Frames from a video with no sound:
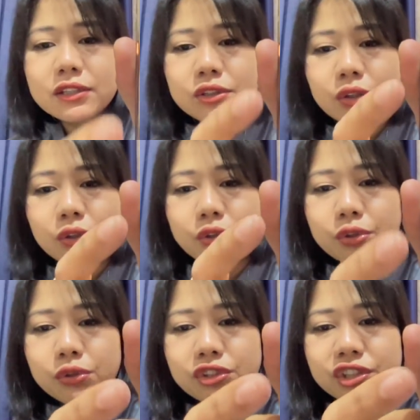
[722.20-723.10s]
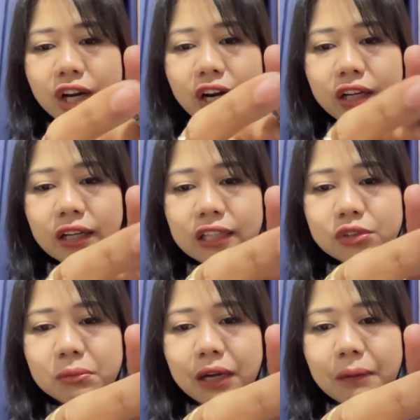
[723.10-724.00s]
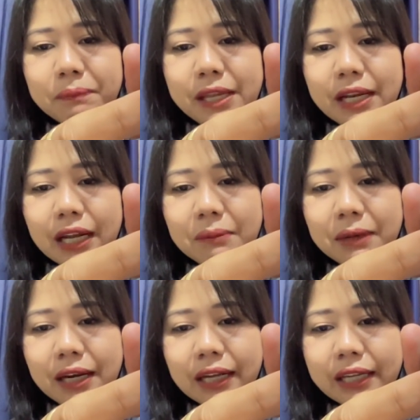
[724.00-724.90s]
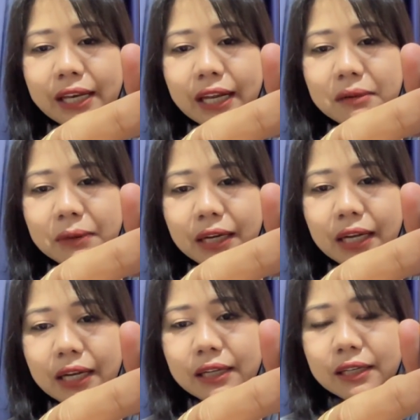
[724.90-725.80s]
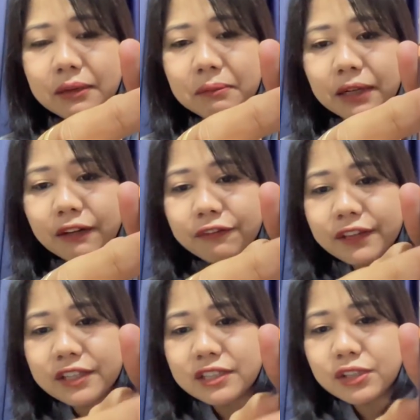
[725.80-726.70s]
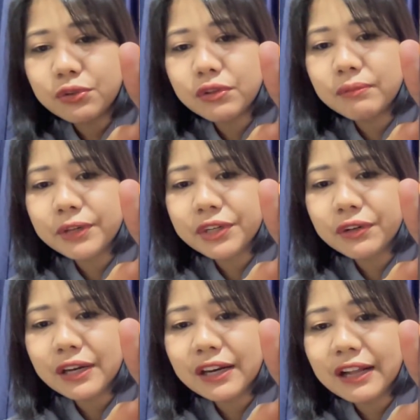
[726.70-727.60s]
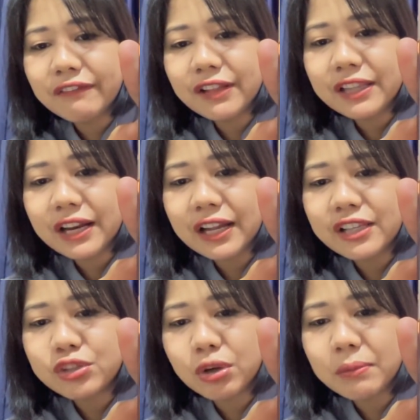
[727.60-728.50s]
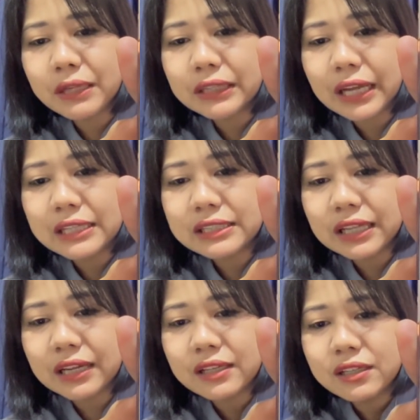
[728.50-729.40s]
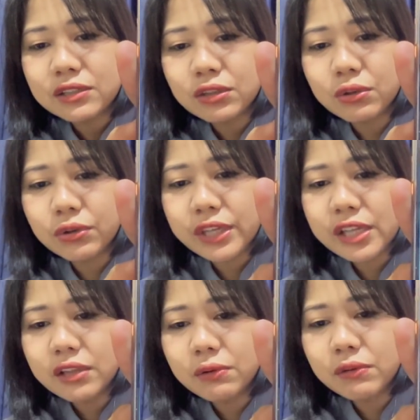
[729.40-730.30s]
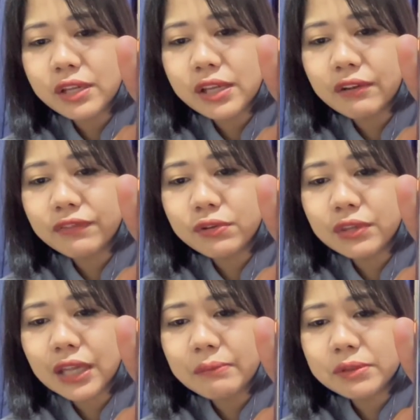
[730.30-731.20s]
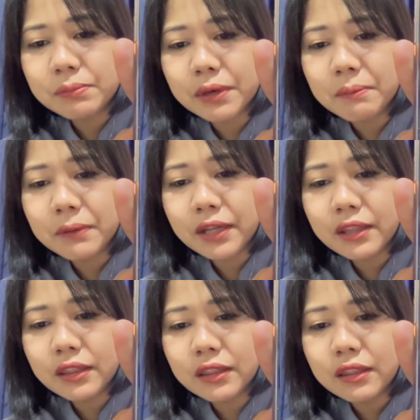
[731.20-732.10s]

So yung shark at yung mga pinakamalaki ng mga fish, yung mercury level nila is sobrang taas na. So, eat only a few times per month